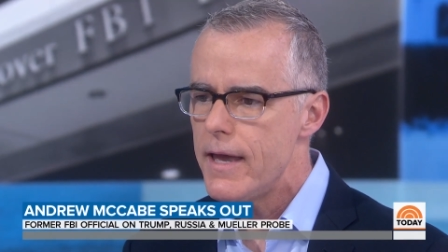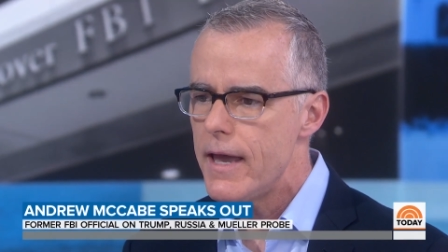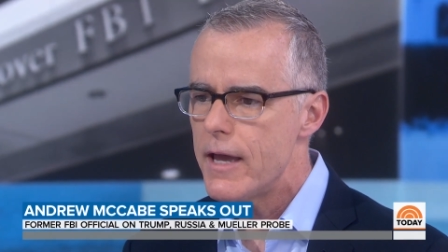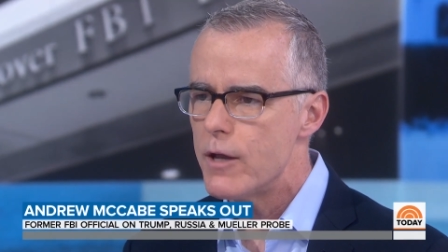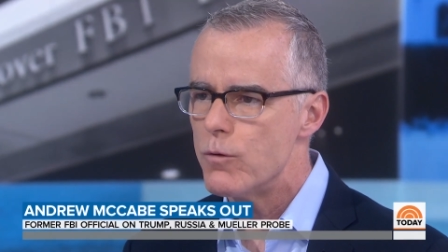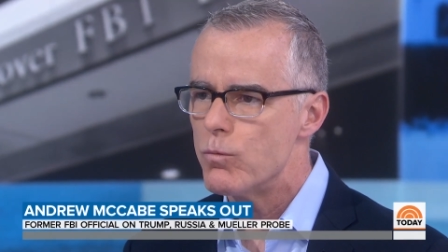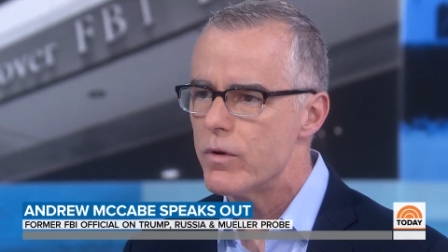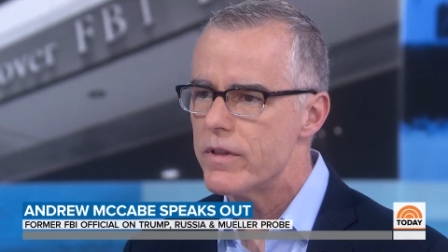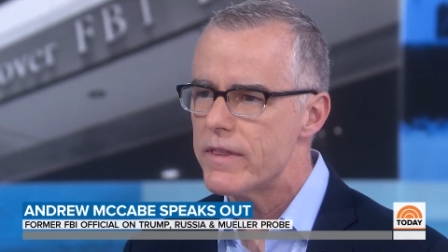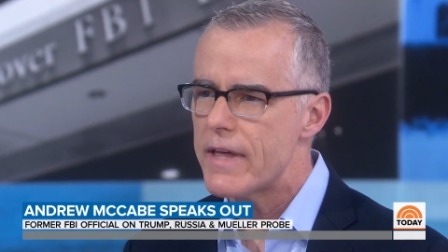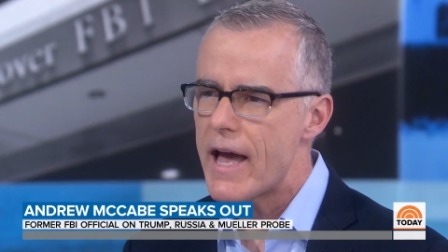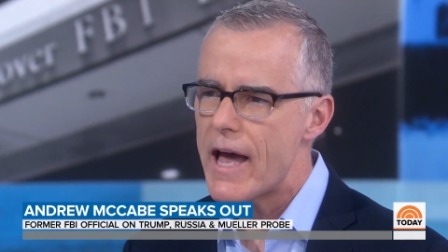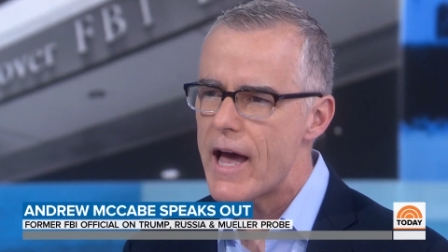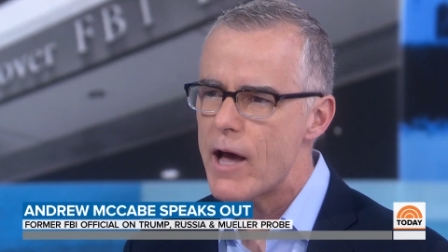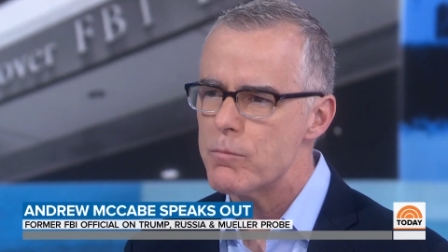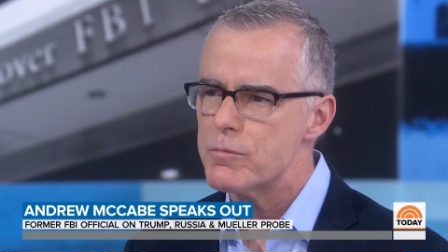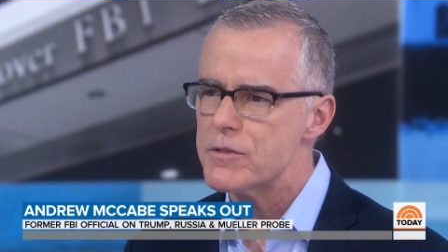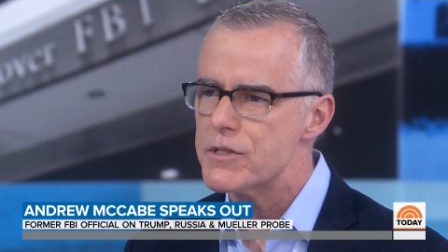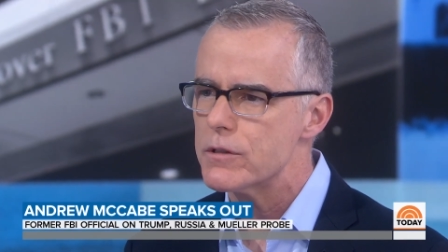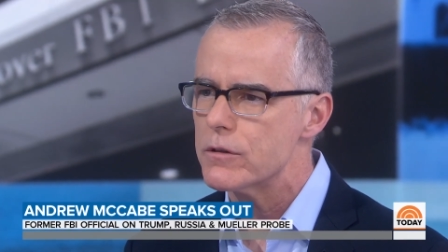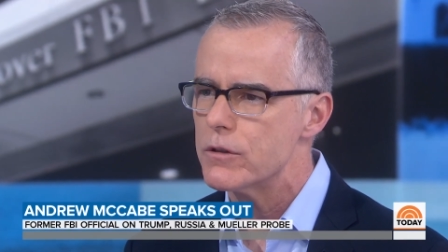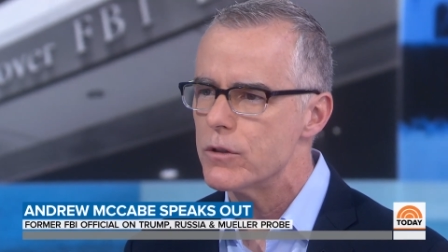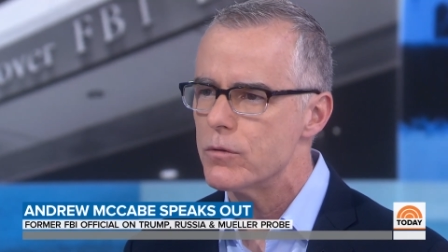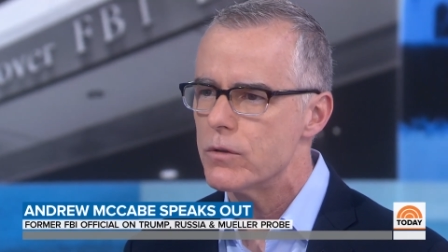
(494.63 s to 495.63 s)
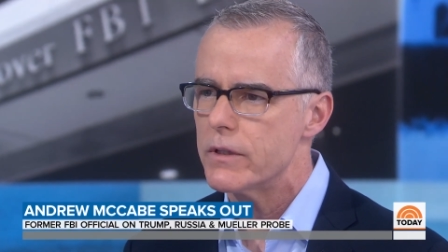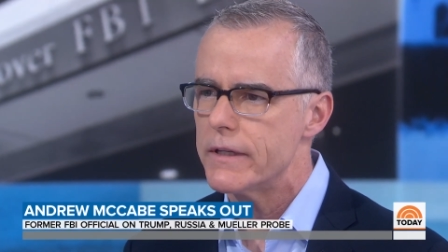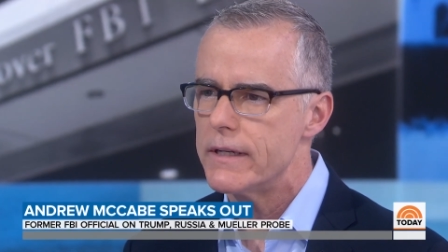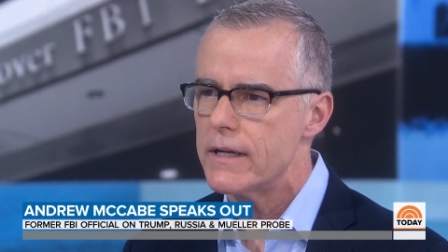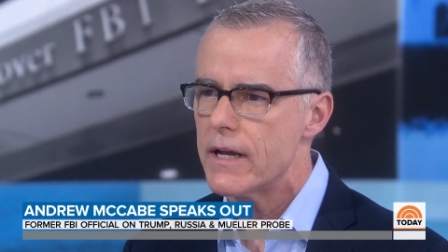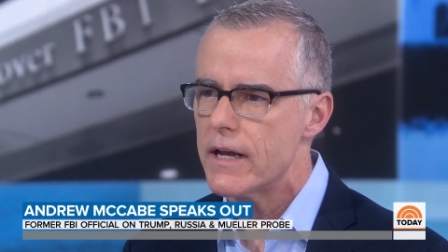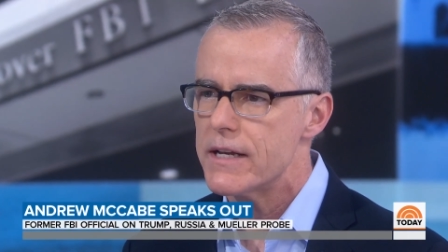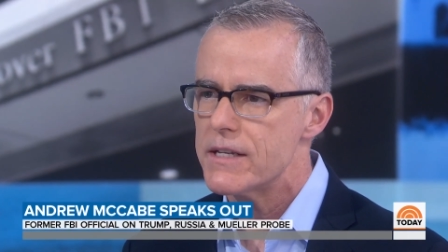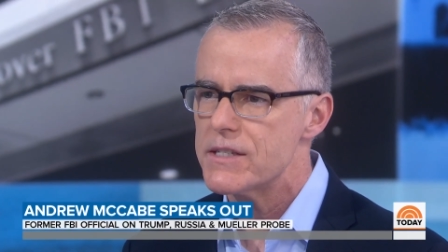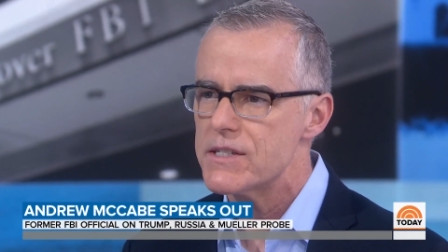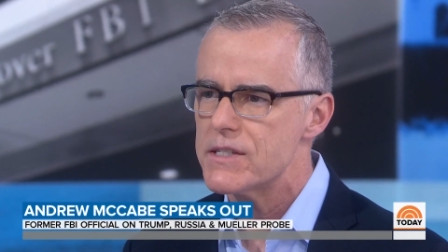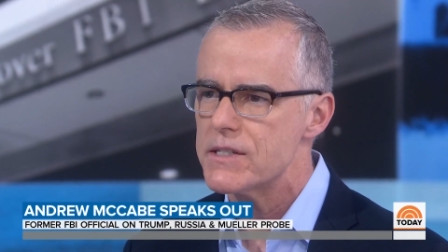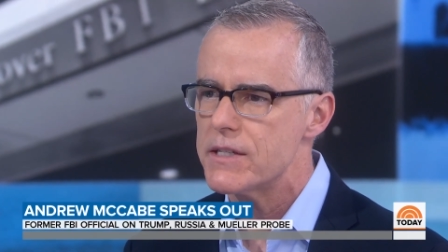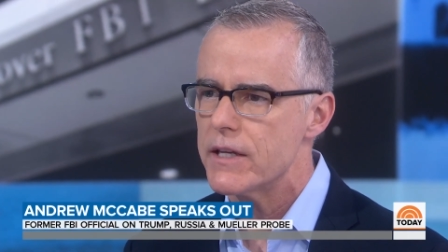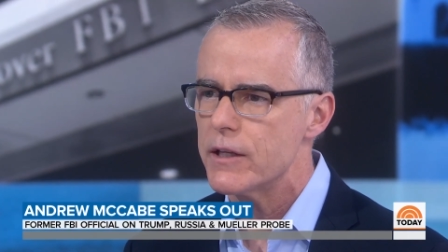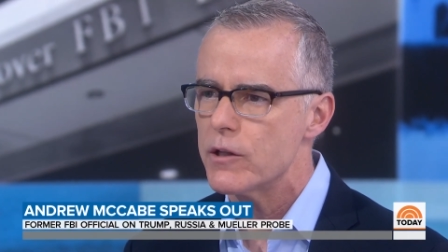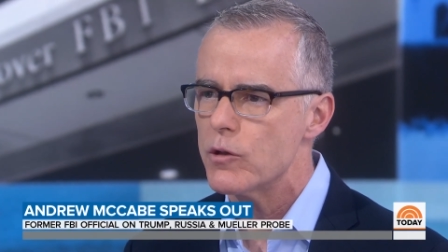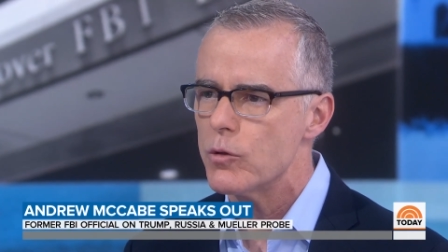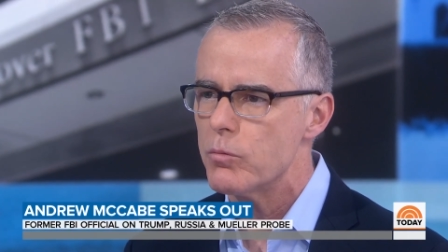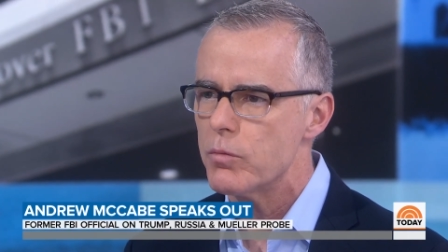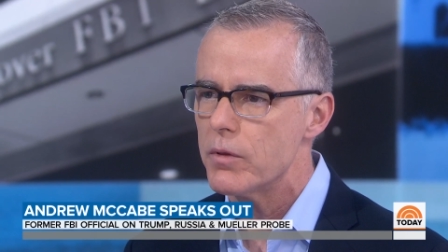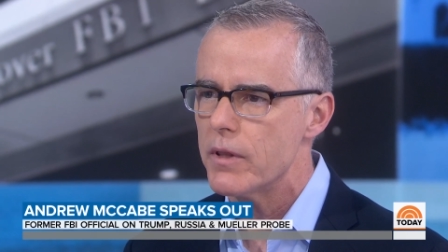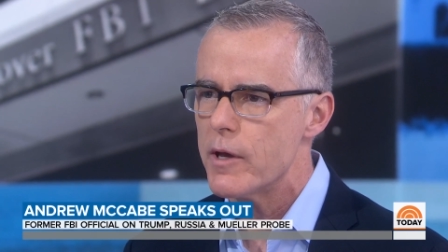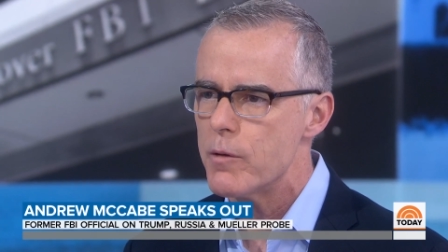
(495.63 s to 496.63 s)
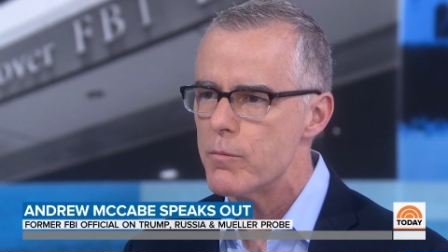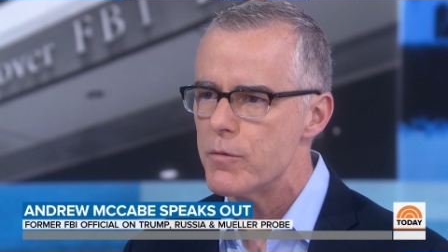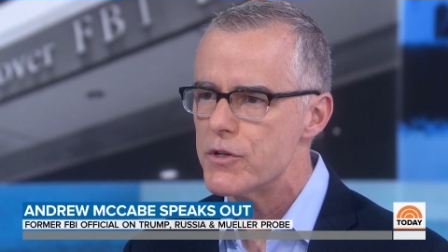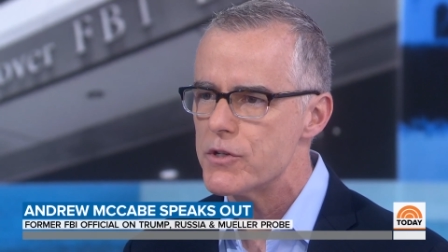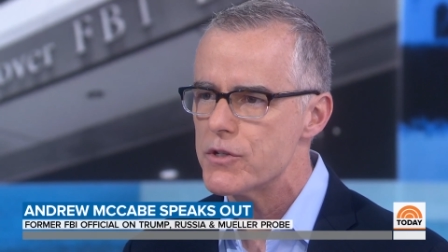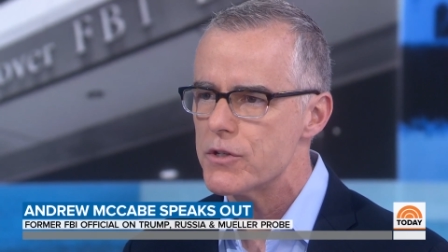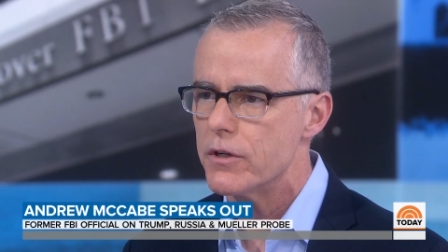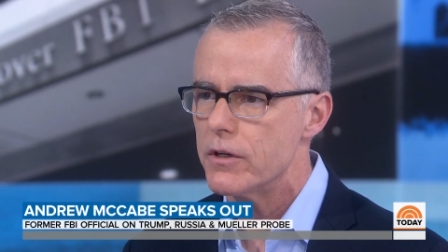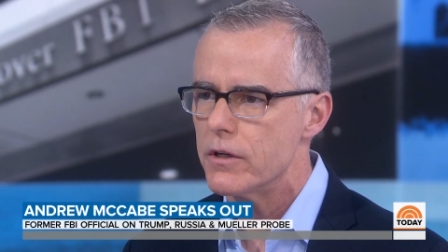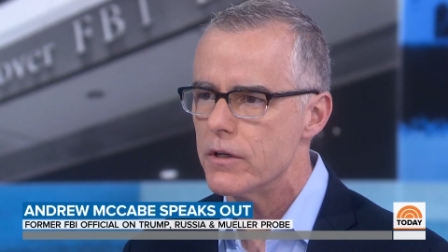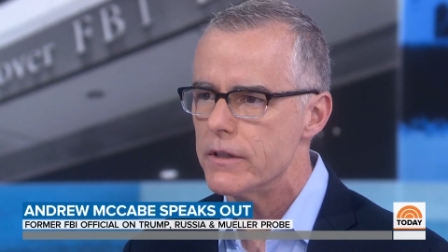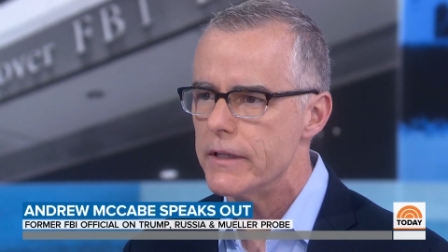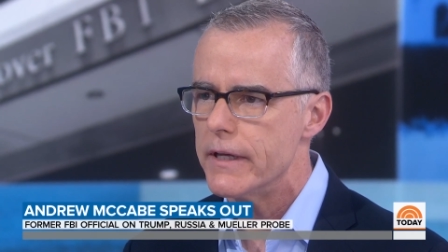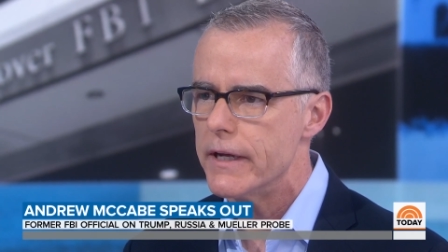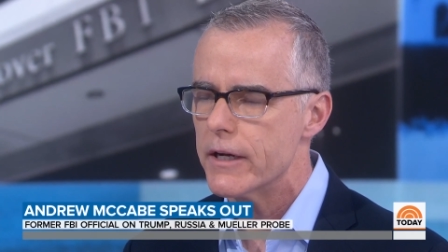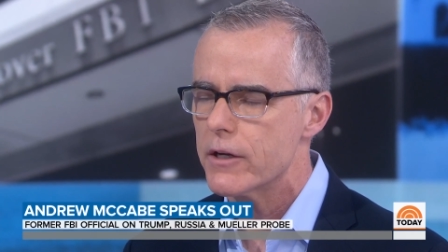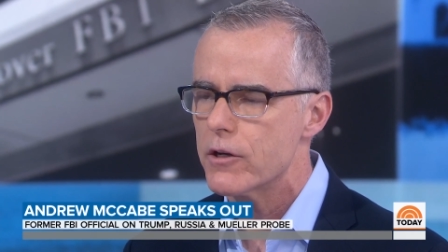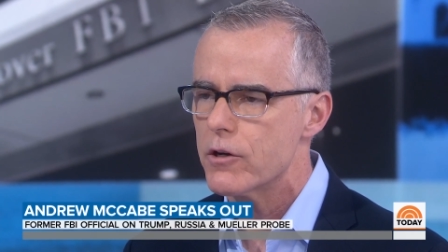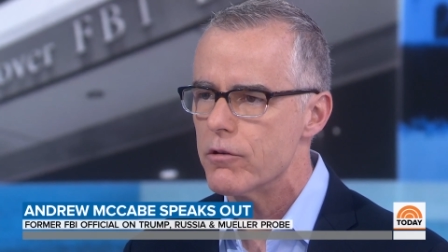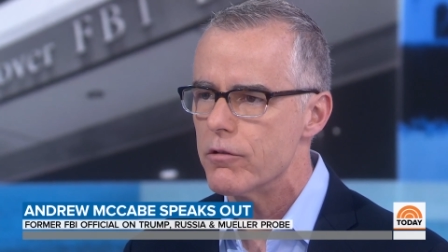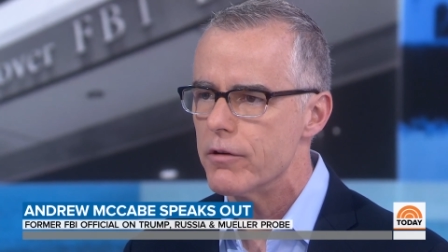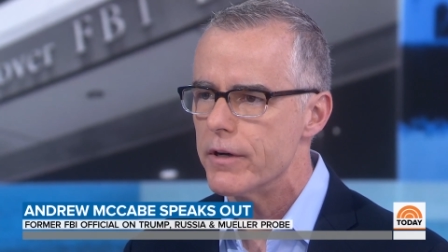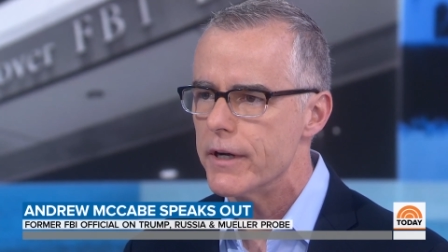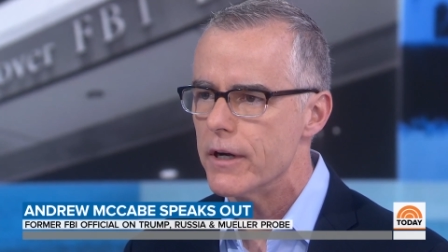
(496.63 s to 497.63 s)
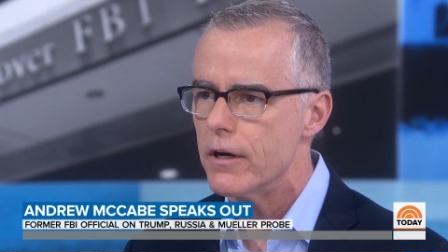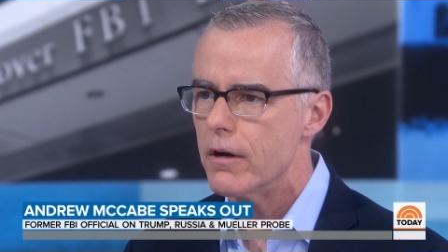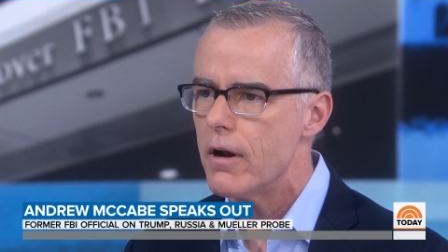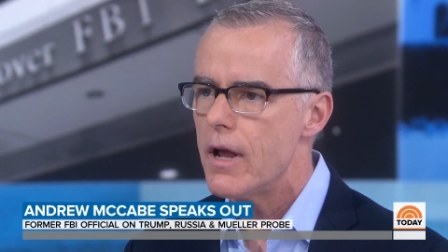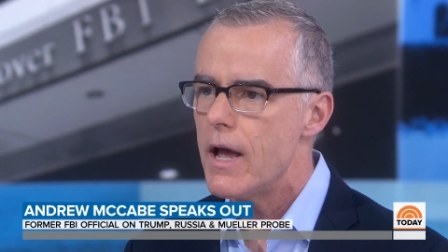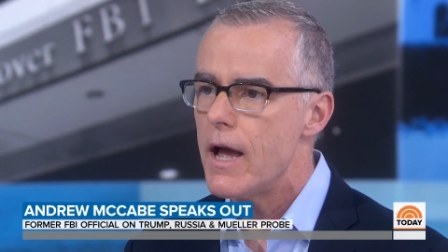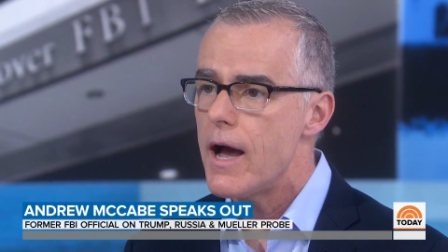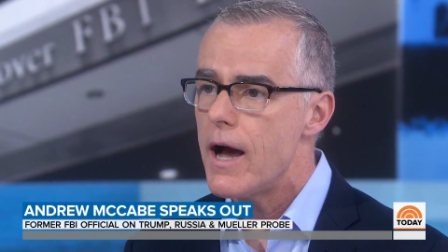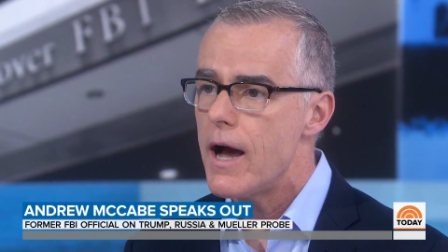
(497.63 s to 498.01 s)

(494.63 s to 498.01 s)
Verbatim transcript: and with absolutely not a single blemish on that career.